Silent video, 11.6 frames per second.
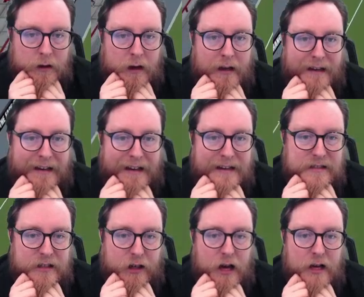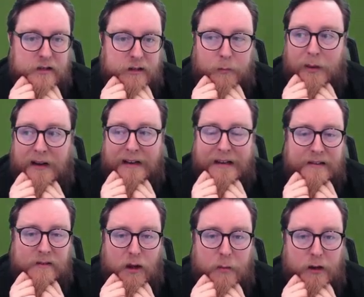Aya clears. Sigurdsson,
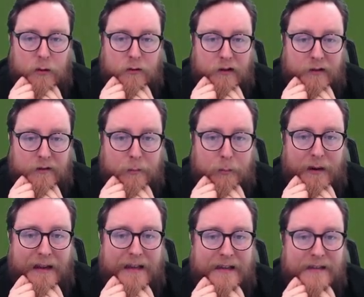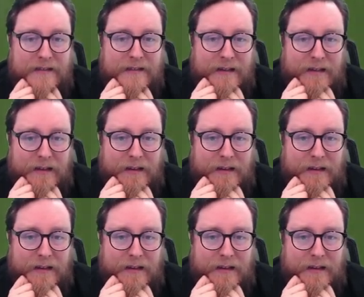please don't be useless. Please.